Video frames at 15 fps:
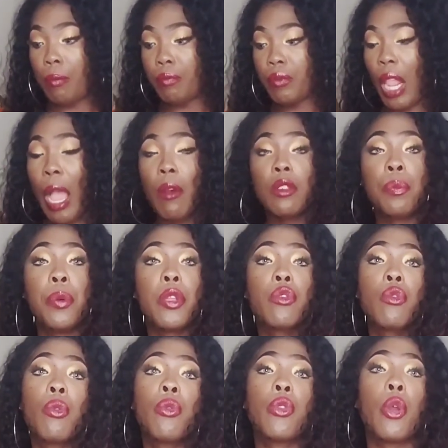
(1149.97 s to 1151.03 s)
I was put
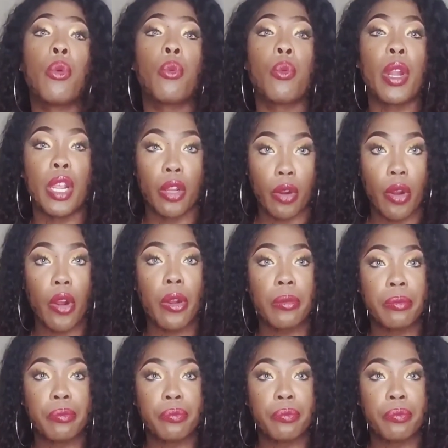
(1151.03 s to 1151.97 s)
through the ringer.